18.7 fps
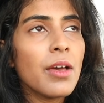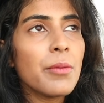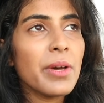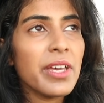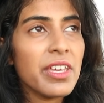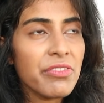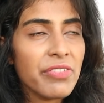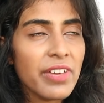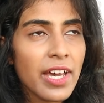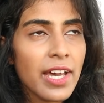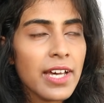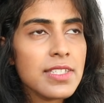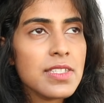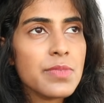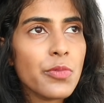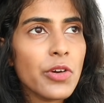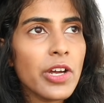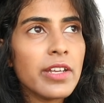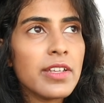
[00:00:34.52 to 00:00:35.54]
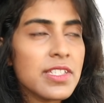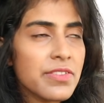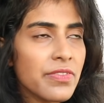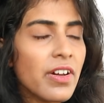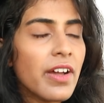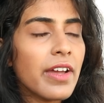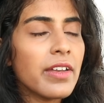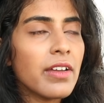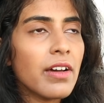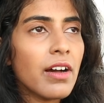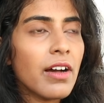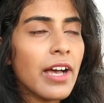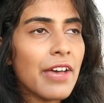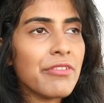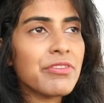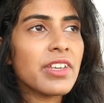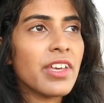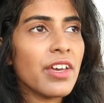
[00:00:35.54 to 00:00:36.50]
But if it has spread, it's fine. I'll
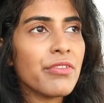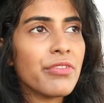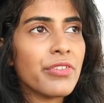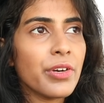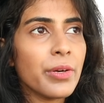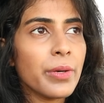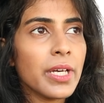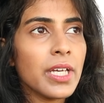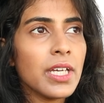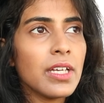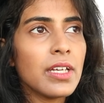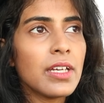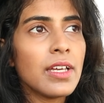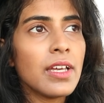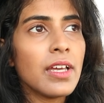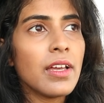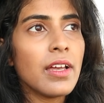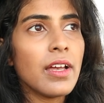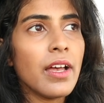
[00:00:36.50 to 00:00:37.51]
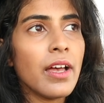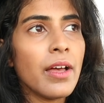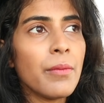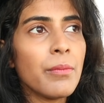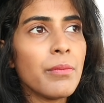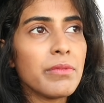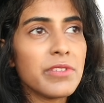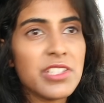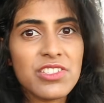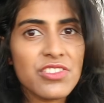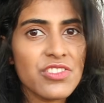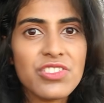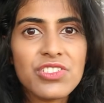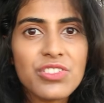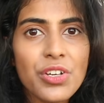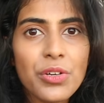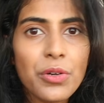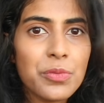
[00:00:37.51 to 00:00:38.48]
have to get through it. There's
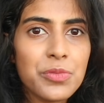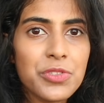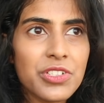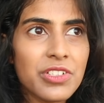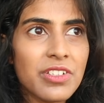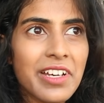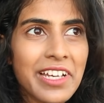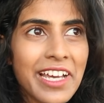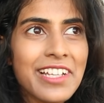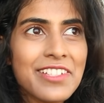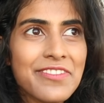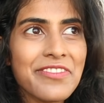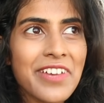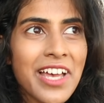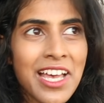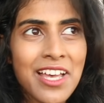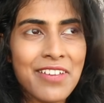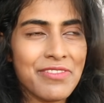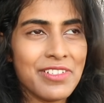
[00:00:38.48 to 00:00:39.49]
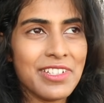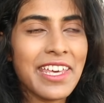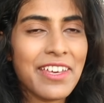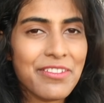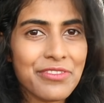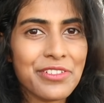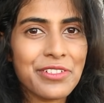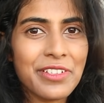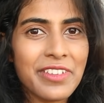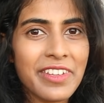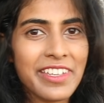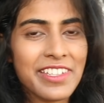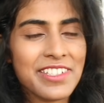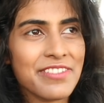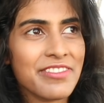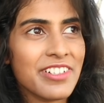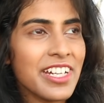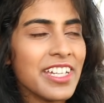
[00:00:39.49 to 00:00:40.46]
just no option. I have to get through
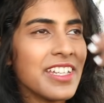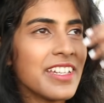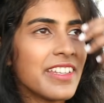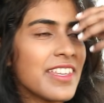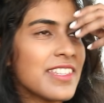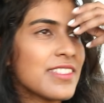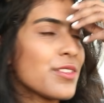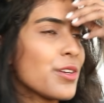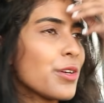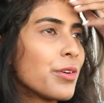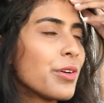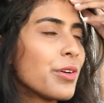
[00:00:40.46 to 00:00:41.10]
this, right? There's